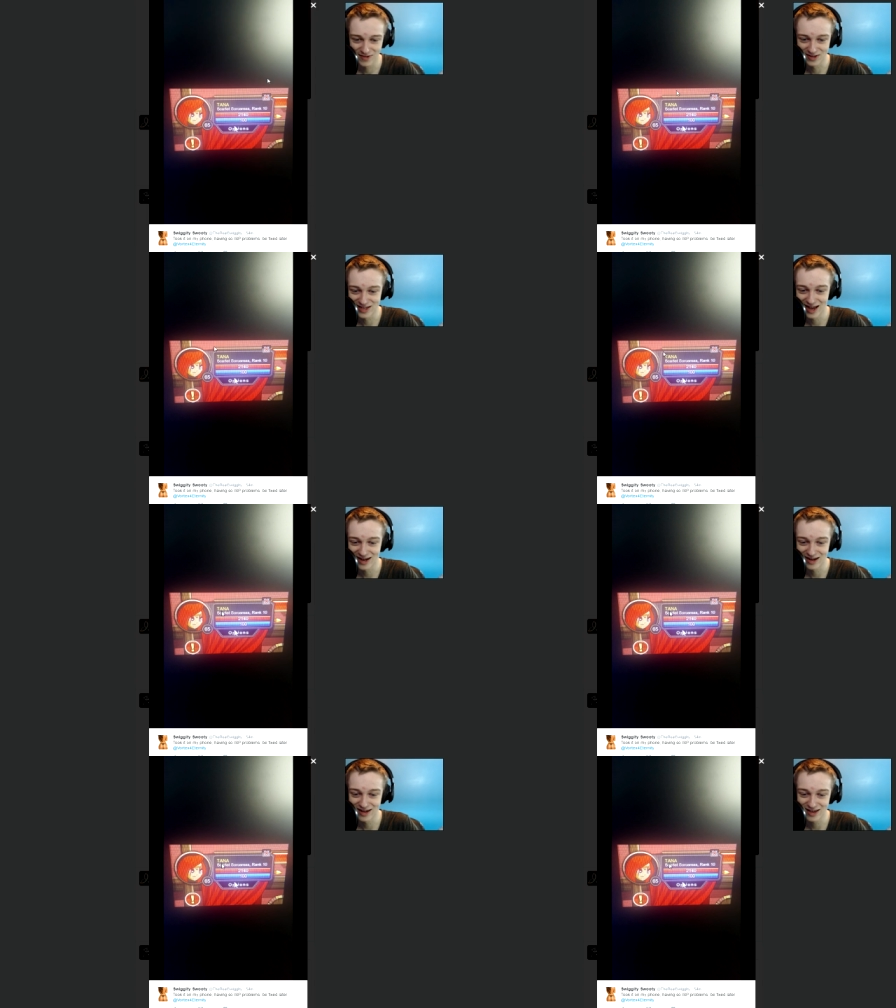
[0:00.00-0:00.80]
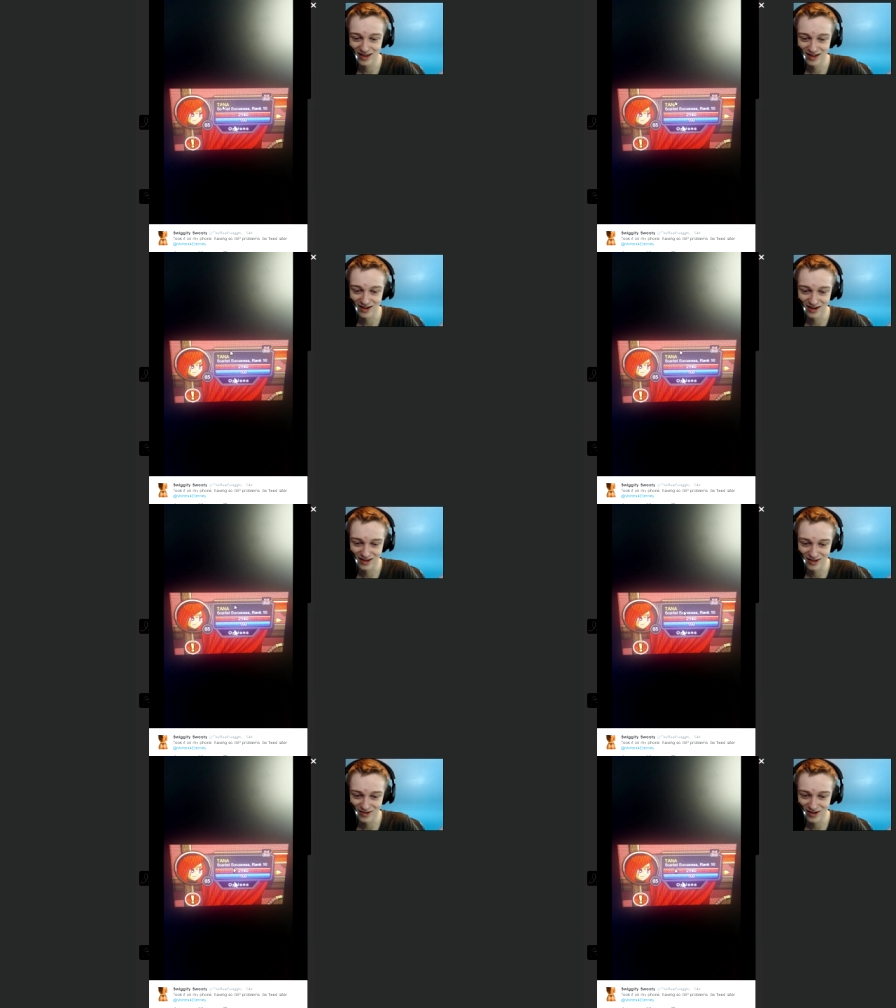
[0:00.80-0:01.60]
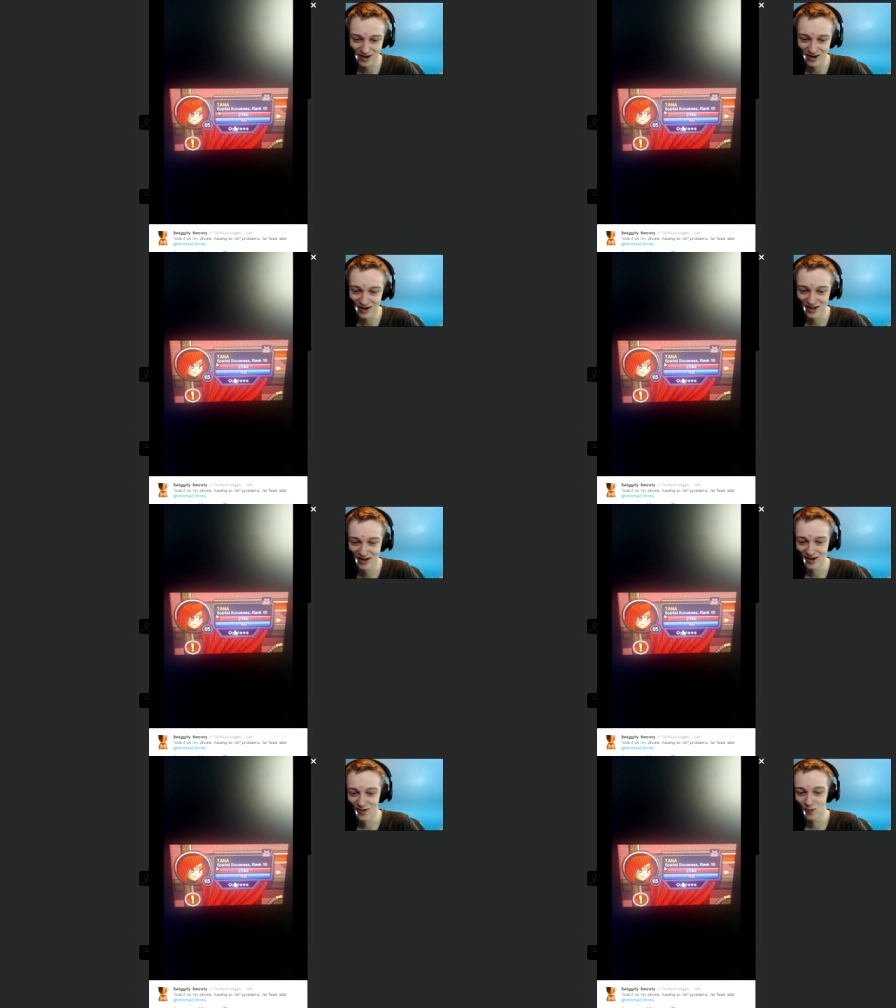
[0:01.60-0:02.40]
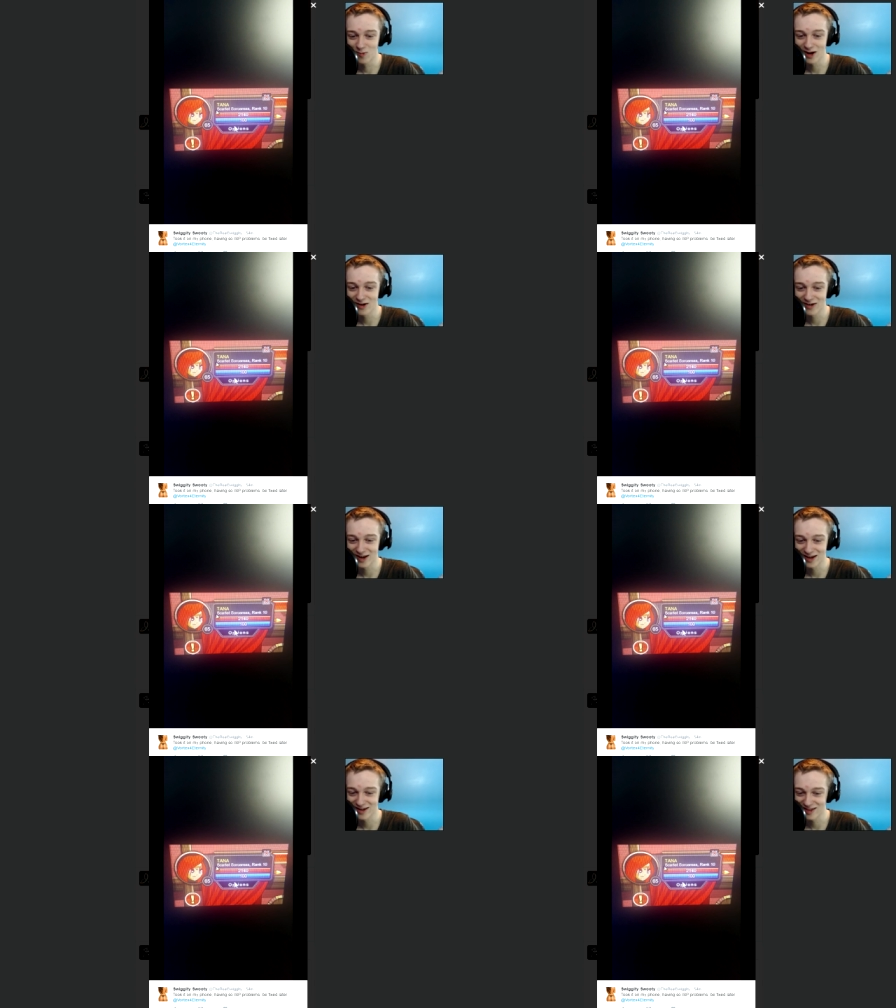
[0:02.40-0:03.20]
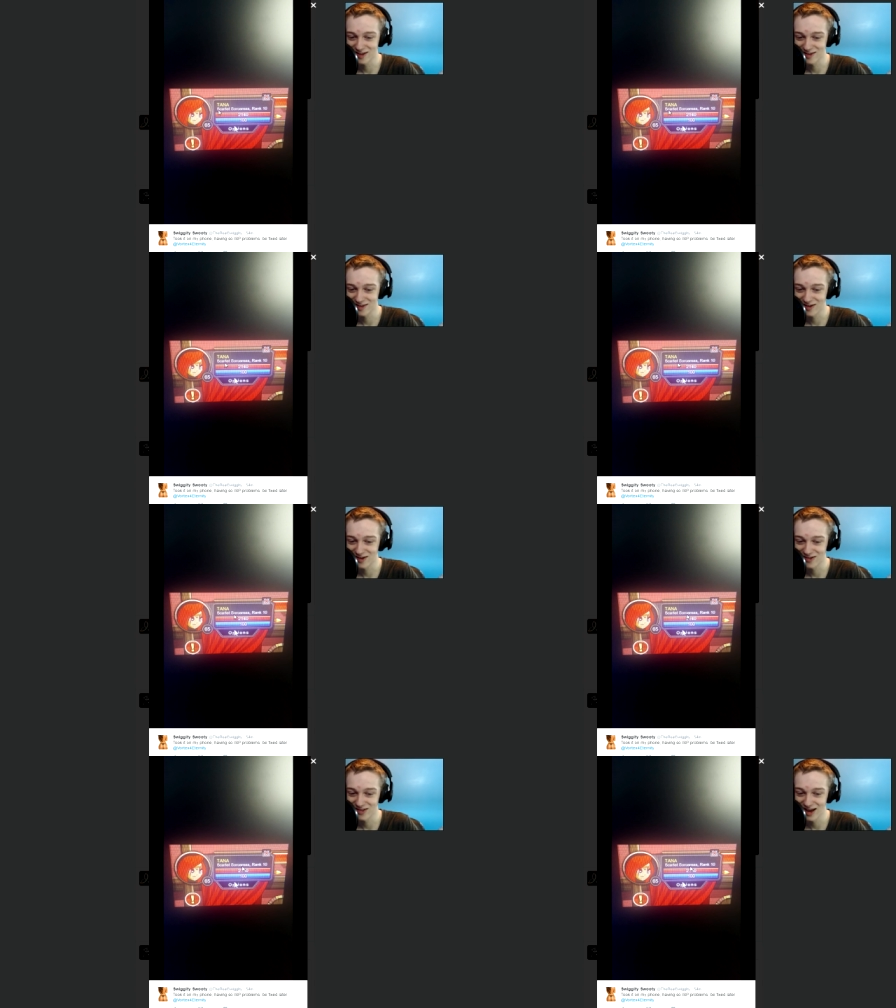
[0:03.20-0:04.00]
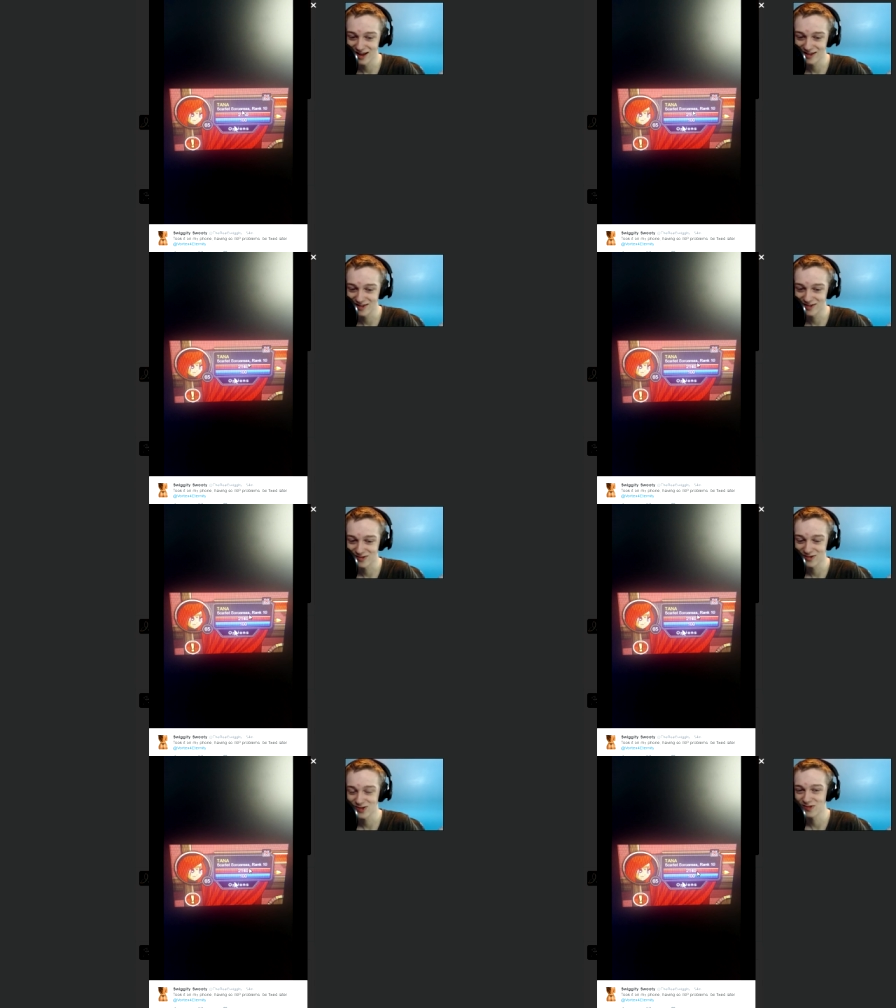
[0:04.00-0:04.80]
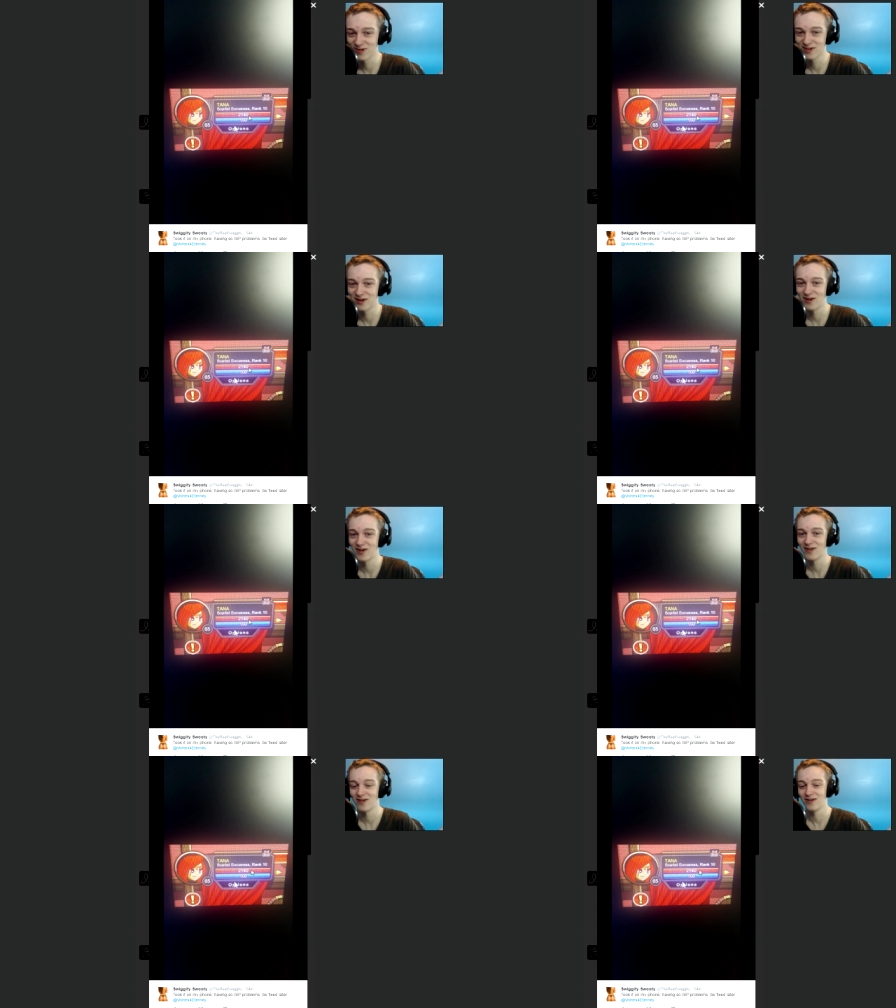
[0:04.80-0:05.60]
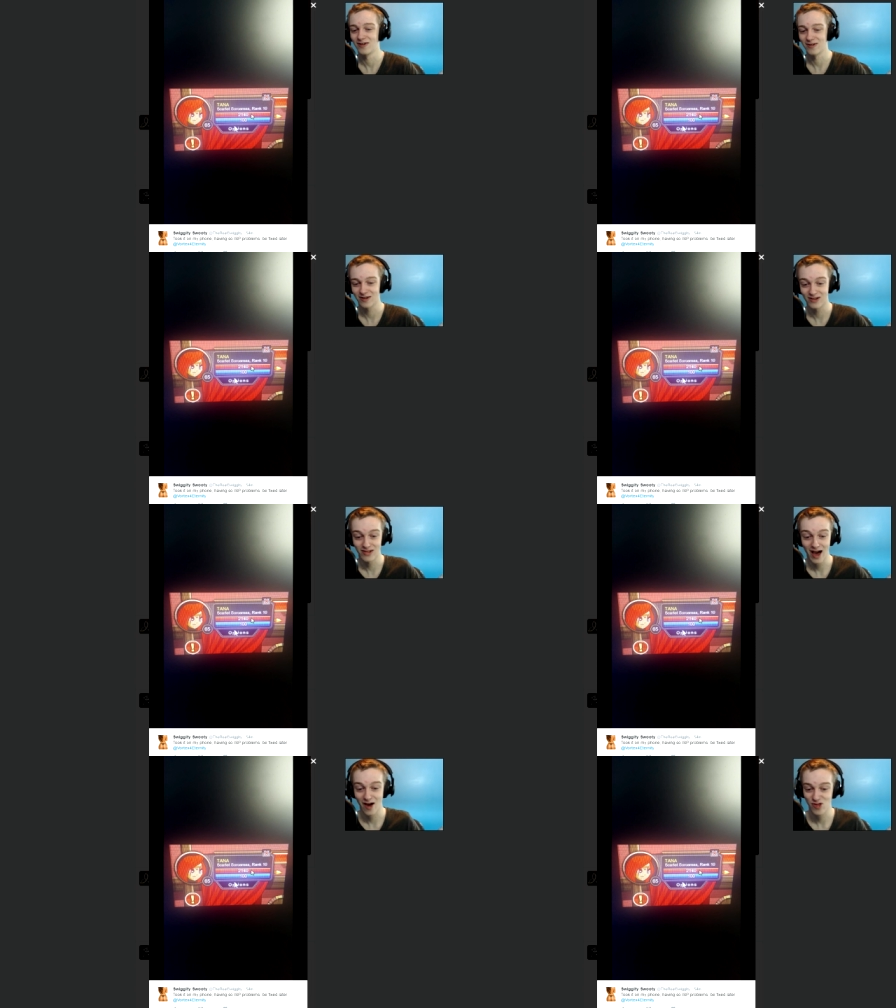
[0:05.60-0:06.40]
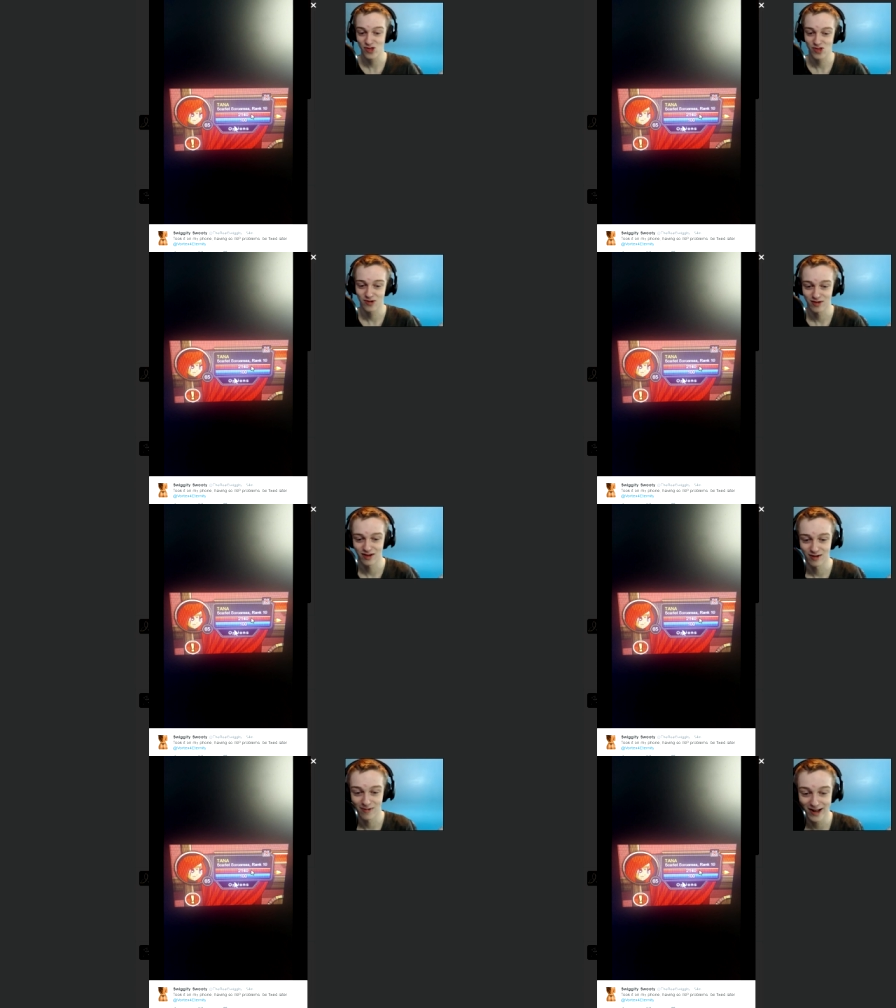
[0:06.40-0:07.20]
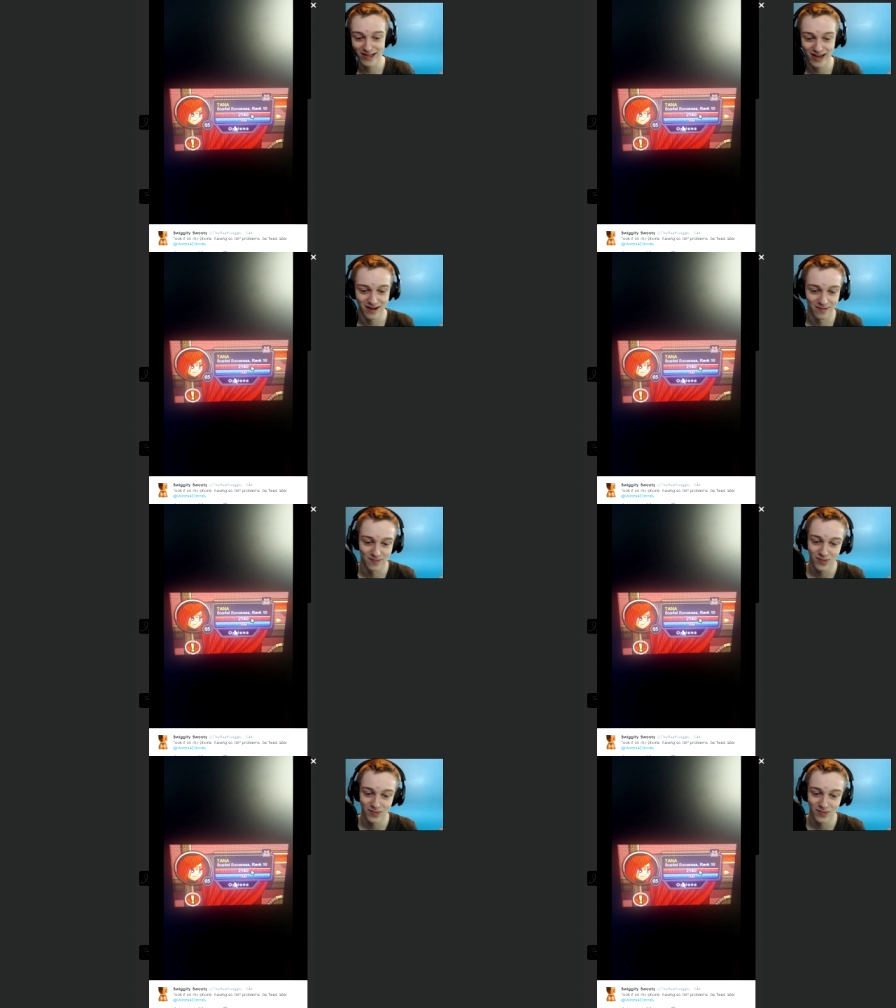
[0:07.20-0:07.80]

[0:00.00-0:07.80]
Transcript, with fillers: Fontana in uh, Yulgar wearing the Scarlet Sorceress all class, uh, rank 10.